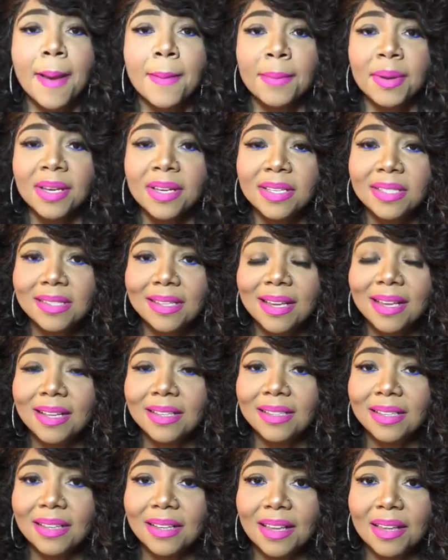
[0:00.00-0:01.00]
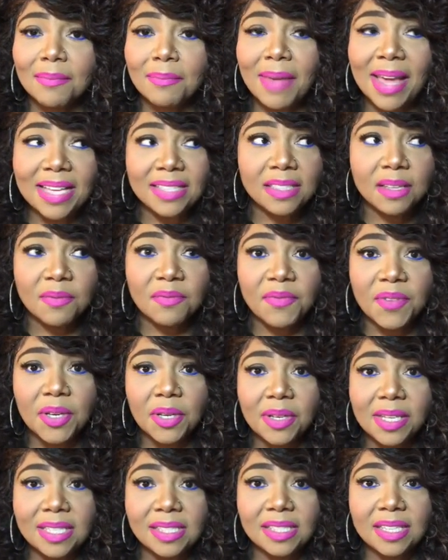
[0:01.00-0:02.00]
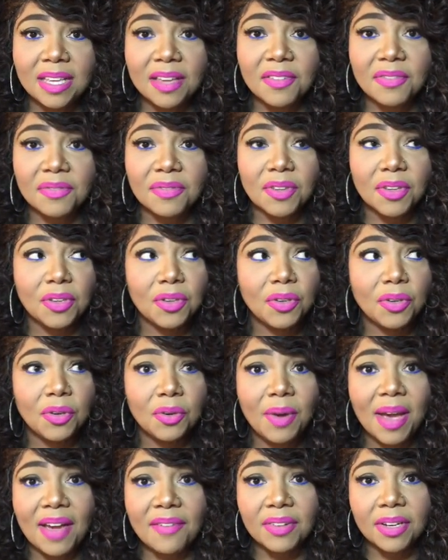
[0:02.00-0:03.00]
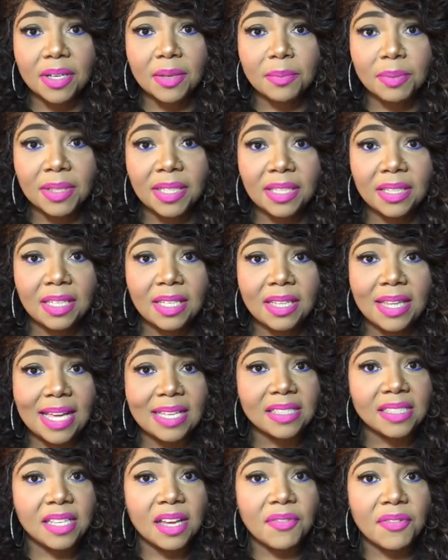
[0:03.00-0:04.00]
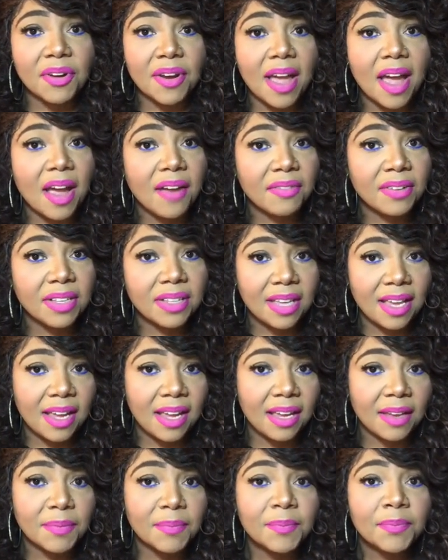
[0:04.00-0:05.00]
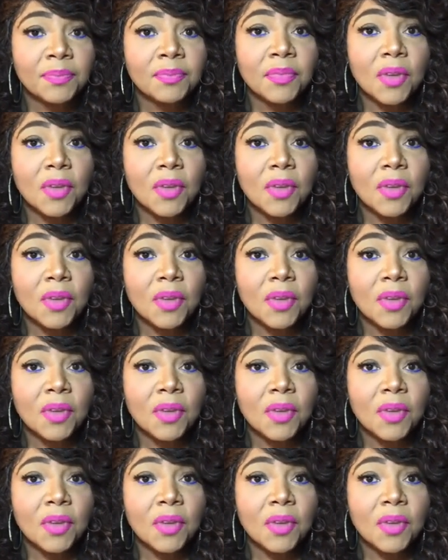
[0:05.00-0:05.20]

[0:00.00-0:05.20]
because it makes them feel as if you haven't completely like severed everything,